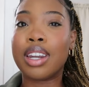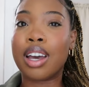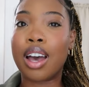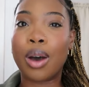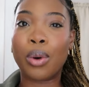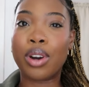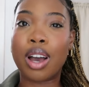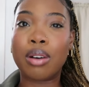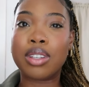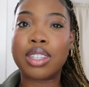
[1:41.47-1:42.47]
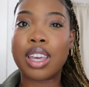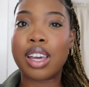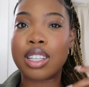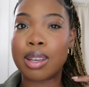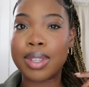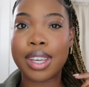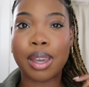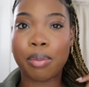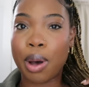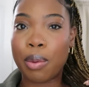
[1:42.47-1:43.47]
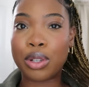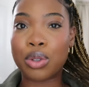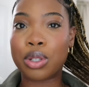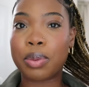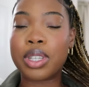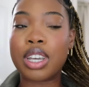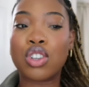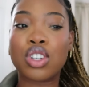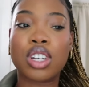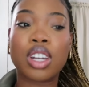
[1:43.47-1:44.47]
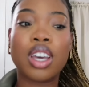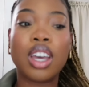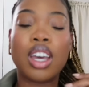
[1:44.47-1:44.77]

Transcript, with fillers: in an hour i would say because i'm taking public transportation